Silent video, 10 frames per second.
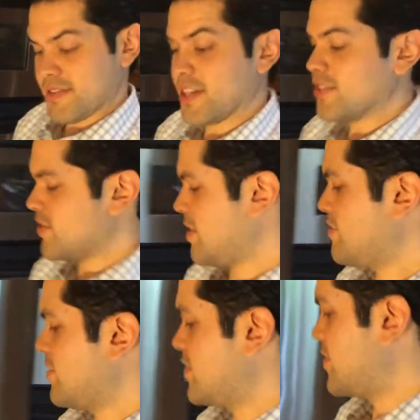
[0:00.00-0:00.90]
yellow stuff,
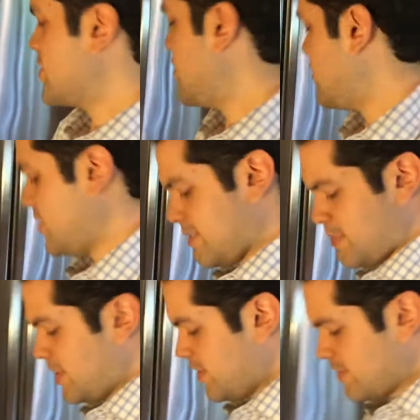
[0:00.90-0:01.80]
whatever it's called,
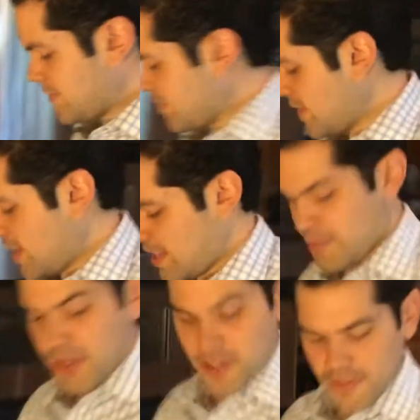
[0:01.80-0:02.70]

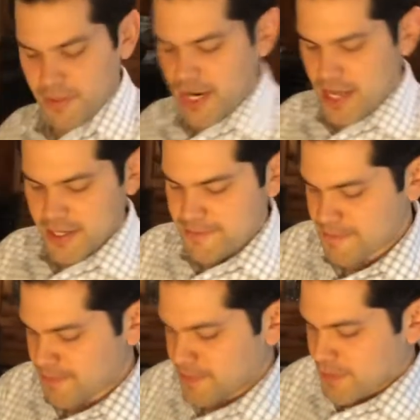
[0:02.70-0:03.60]
peel of the banana.
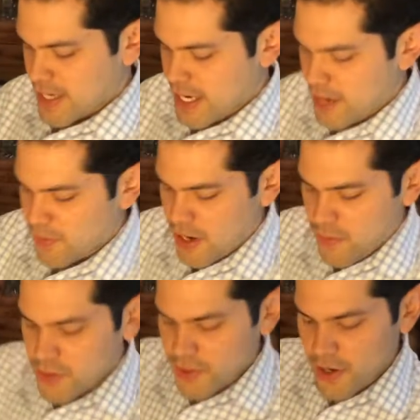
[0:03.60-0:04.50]
And what
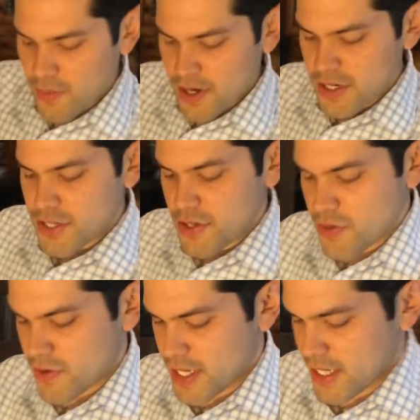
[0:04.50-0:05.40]
I want to do
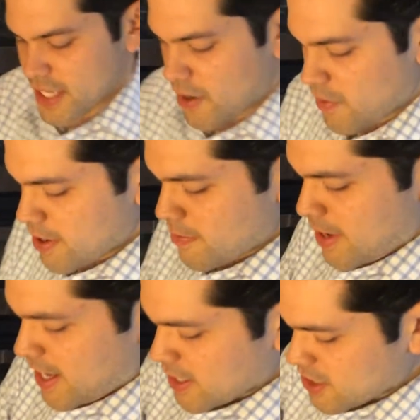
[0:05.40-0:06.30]
is I want to
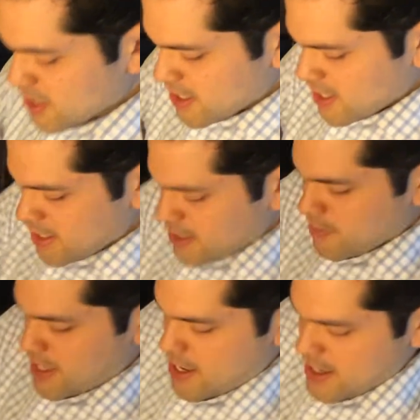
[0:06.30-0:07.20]
mash the
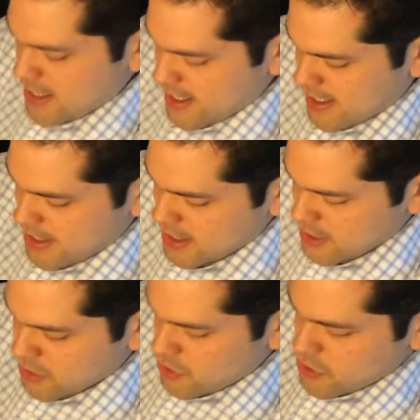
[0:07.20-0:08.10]
banana.
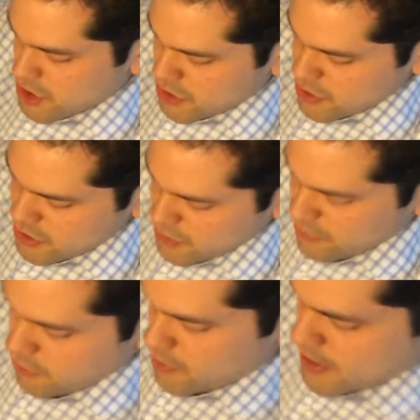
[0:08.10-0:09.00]
So you just use the
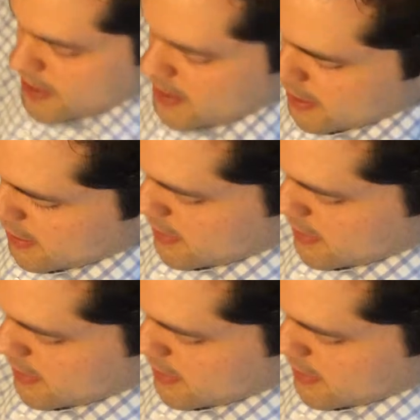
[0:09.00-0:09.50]
fork like